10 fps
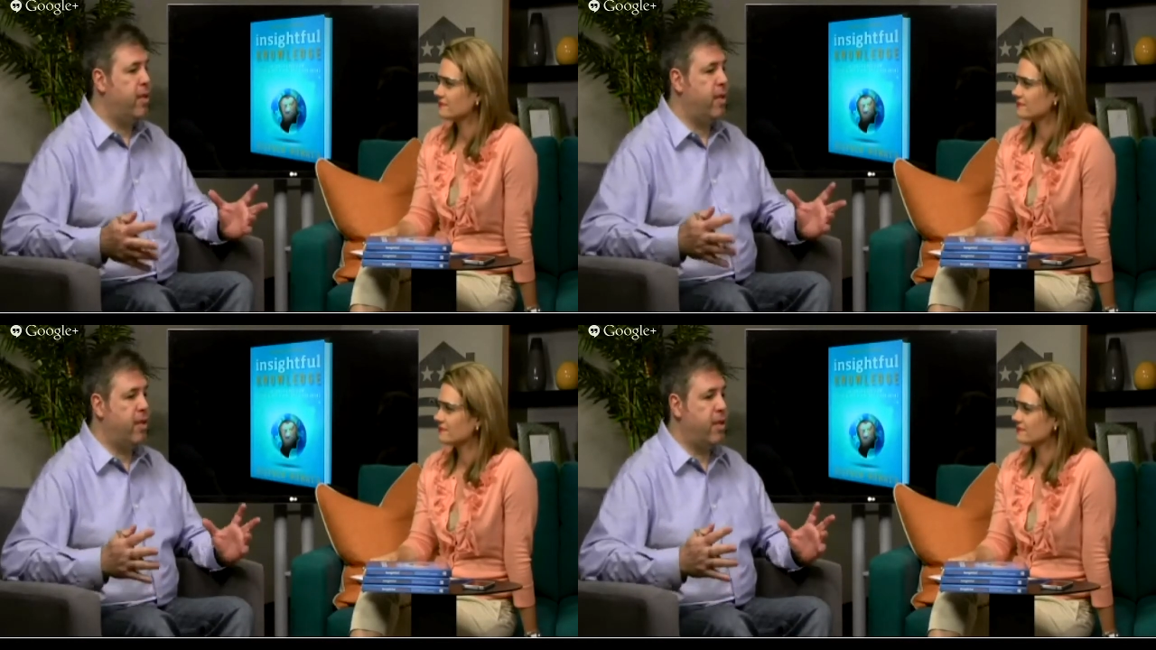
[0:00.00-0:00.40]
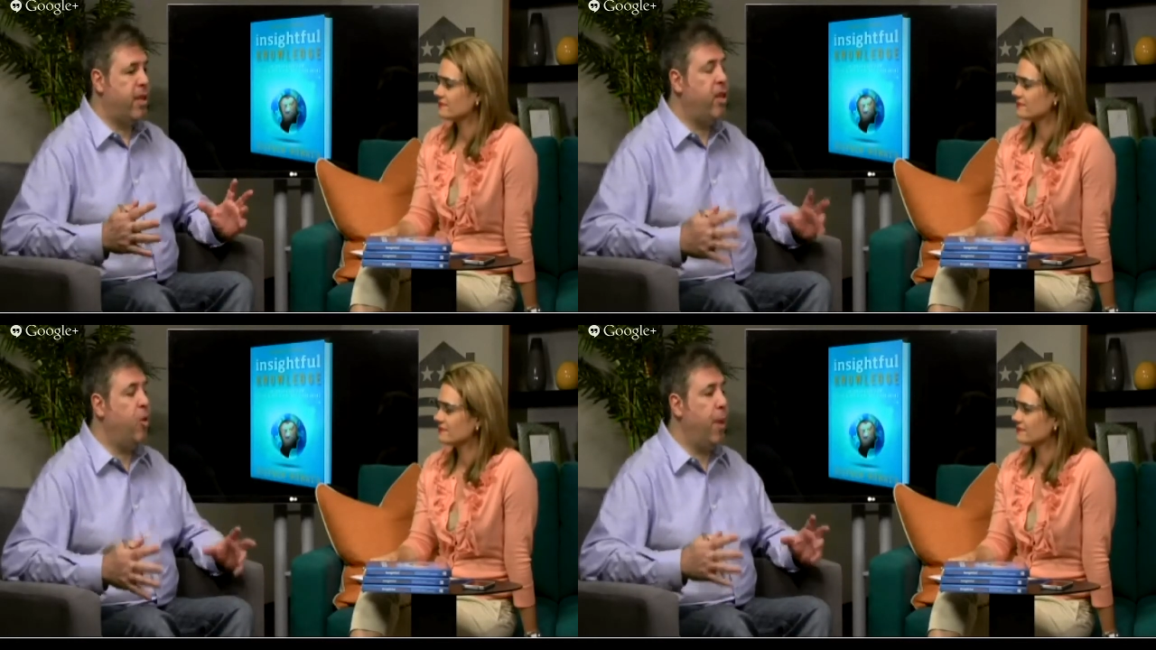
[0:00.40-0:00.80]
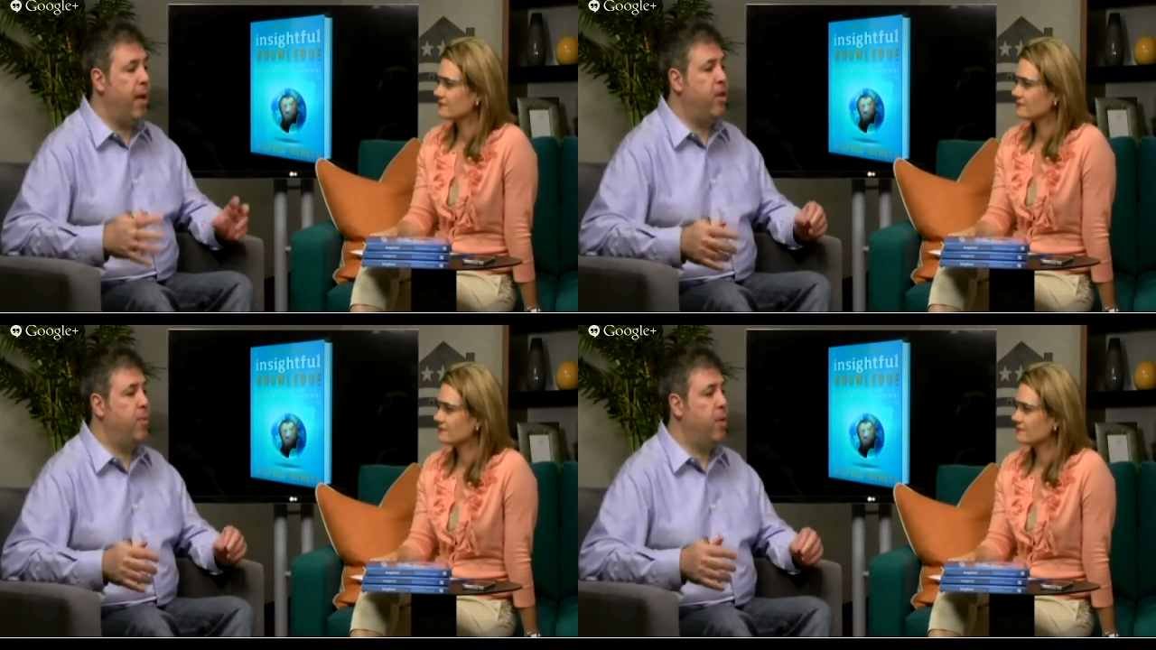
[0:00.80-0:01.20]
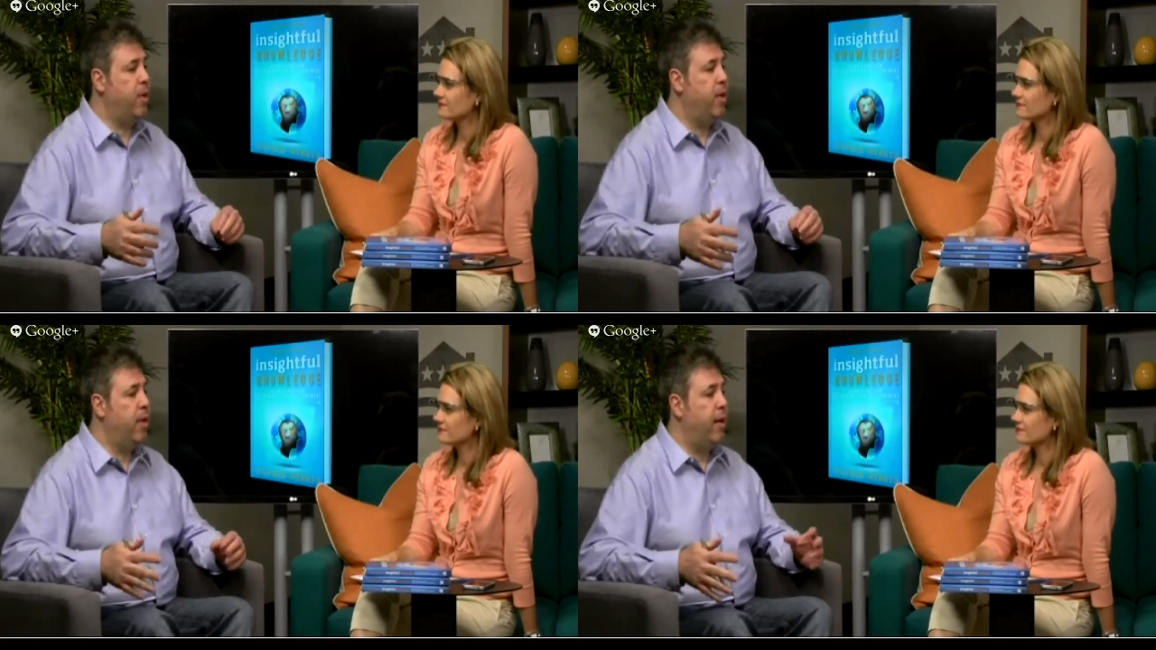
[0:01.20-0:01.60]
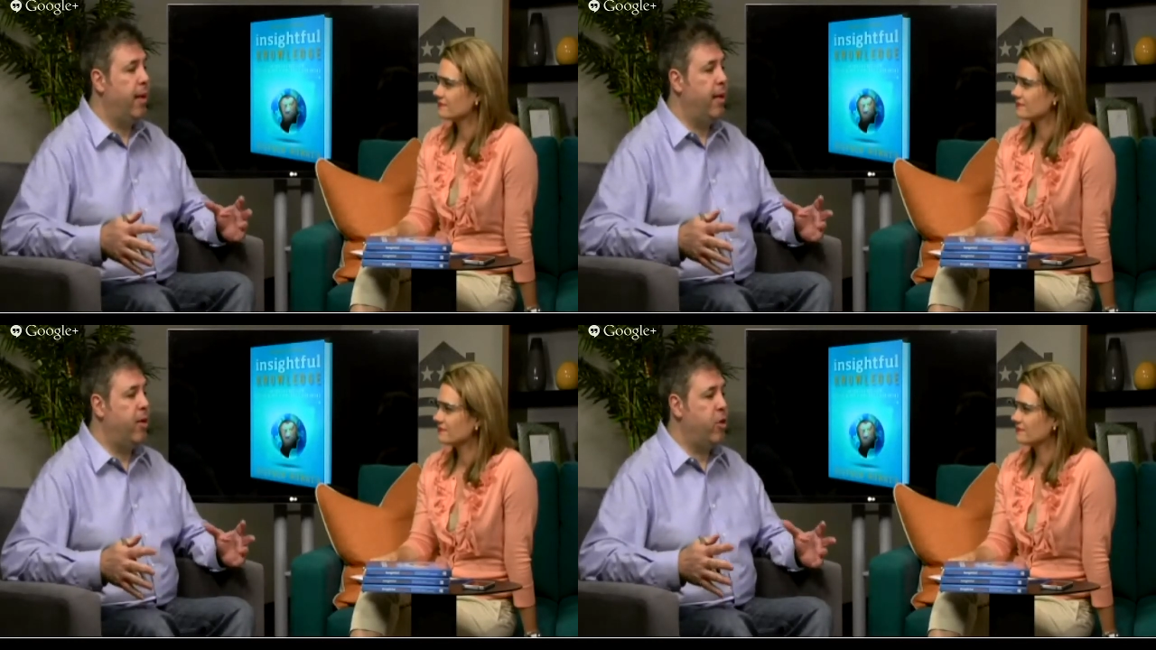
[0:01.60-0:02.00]
Speaker 1: The, the senior management
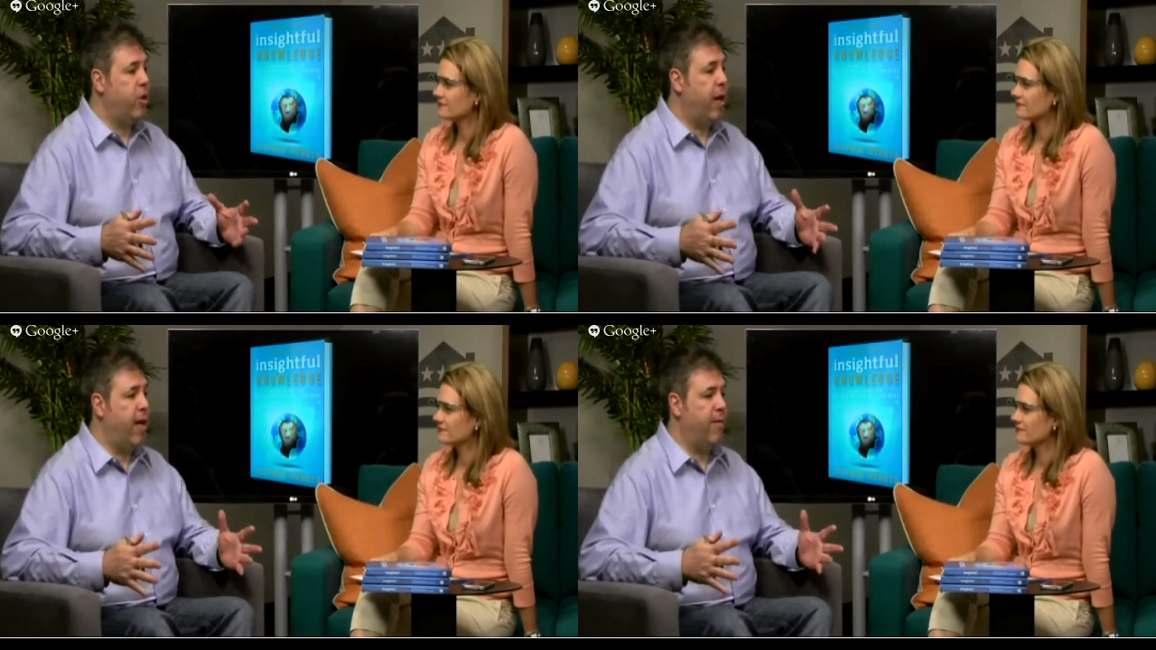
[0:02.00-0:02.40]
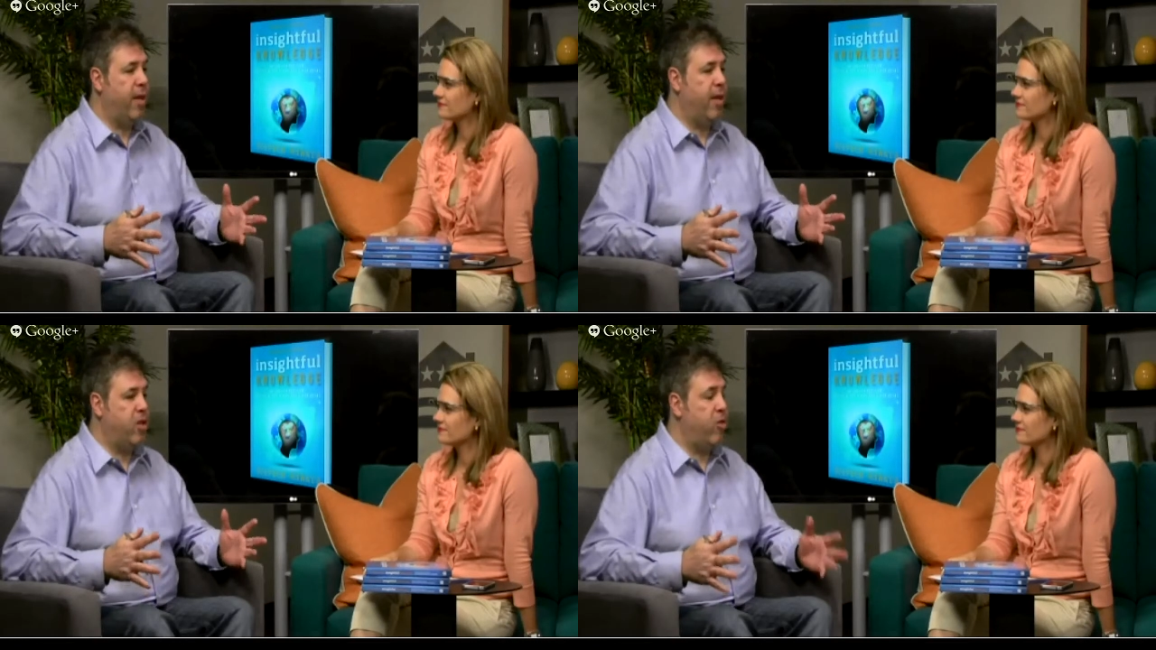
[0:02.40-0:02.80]
should have